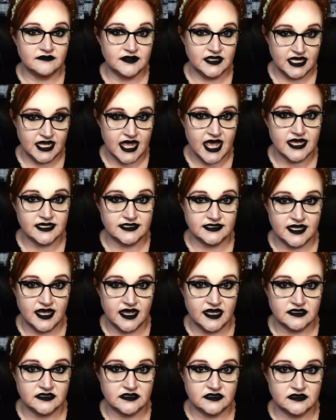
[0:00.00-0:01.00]
the
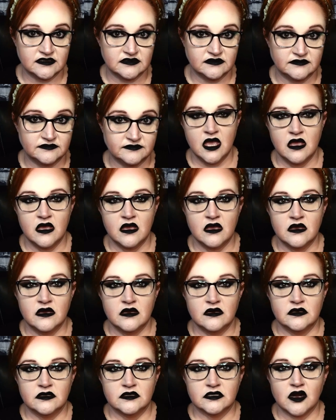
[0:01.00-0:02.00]
SS.
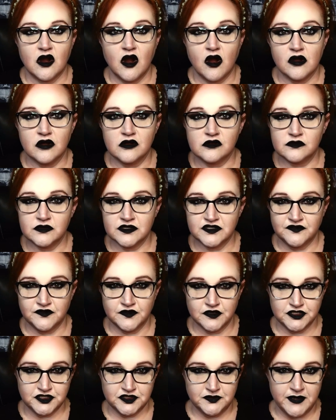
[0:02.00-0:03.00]
Karl was
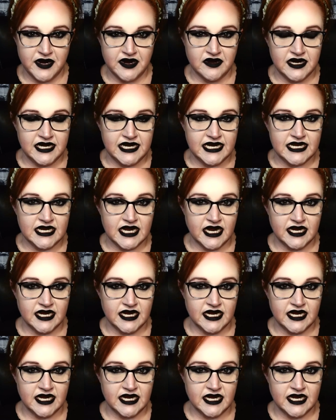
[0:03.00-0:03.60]
first married in